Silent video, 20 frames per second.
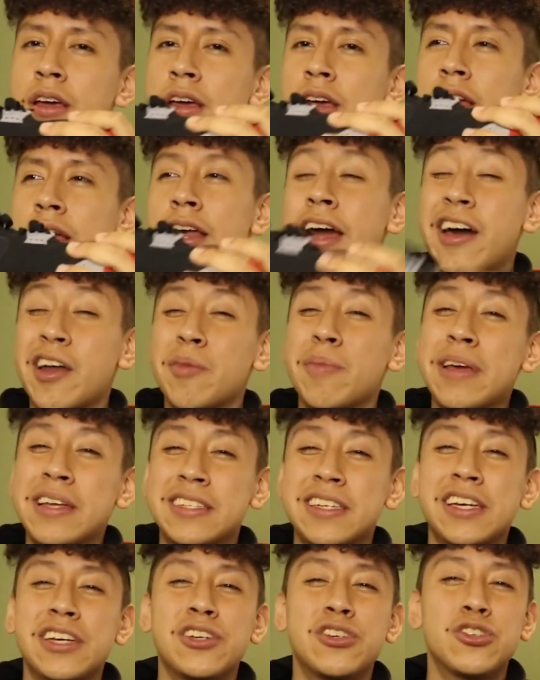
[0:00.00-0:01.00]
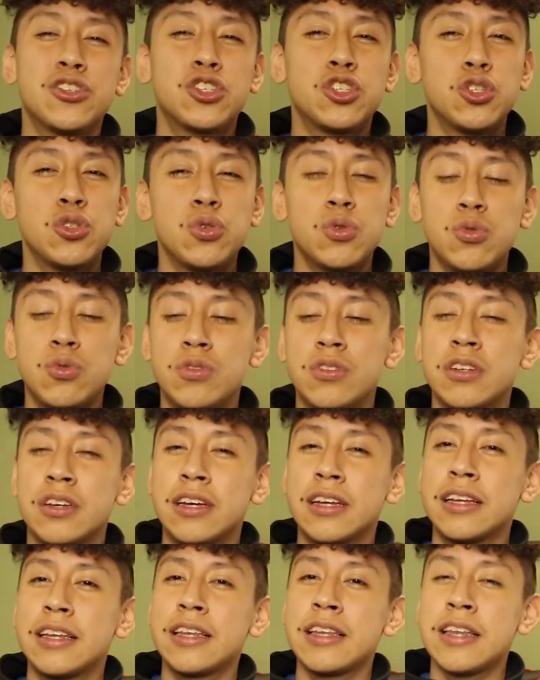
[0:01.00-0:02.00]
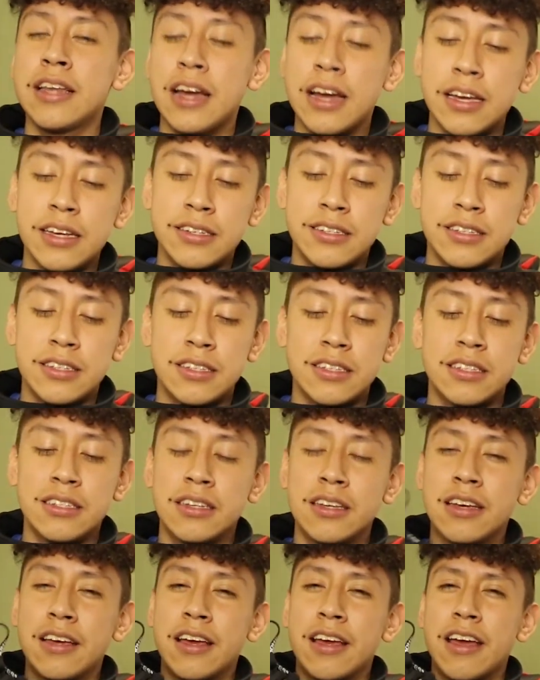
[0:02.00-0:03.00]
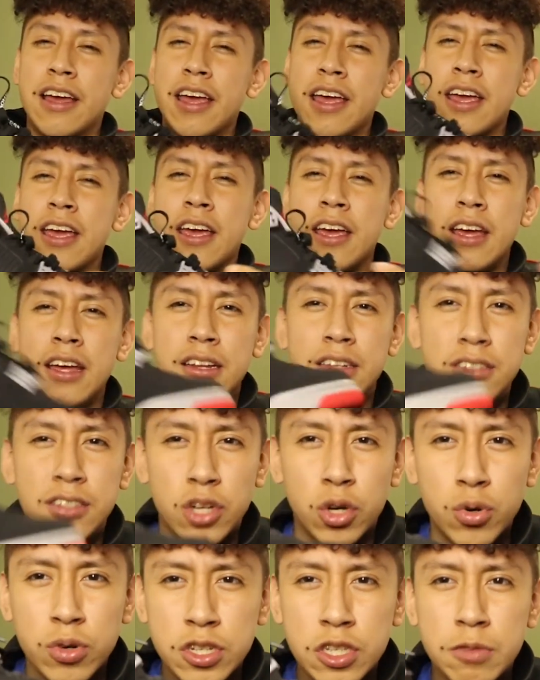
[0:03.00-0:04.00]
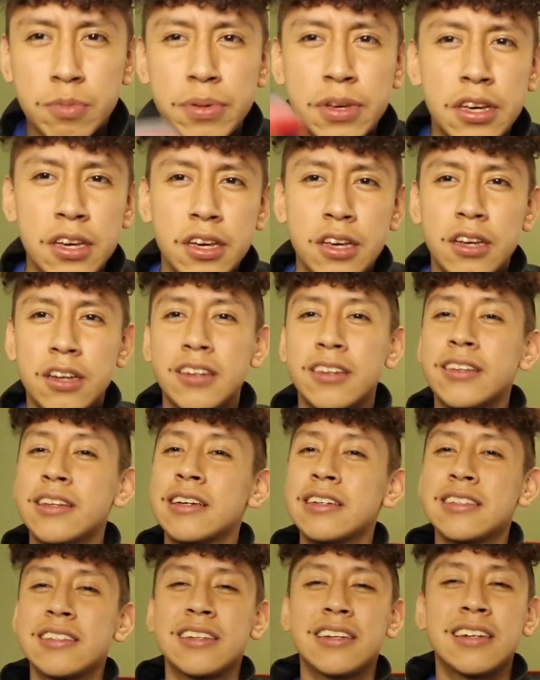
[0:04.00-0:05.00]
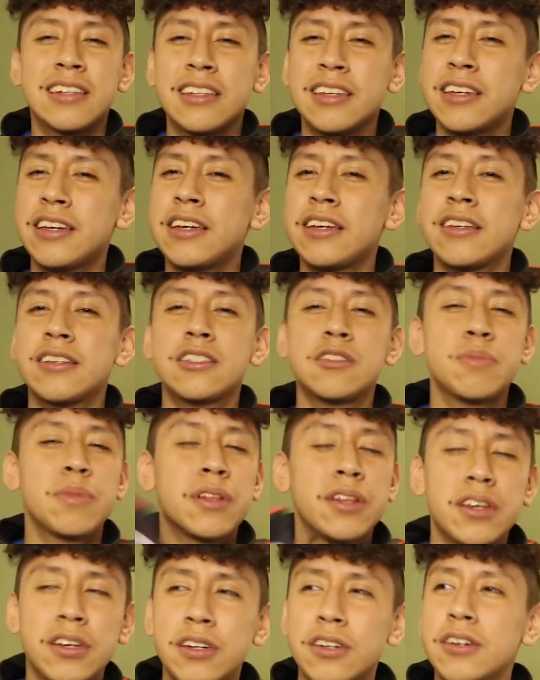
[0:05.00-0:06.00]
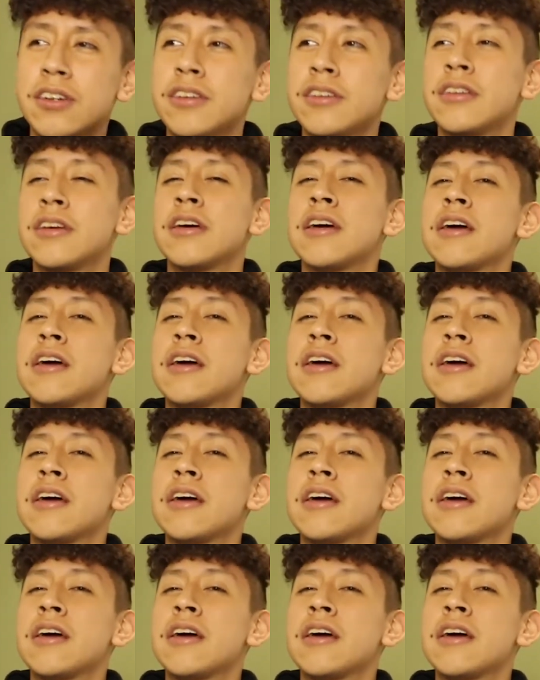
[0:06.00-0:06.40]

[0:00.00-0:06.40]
how to maintain your shoes nice and crispy, nice and clean, smelling good.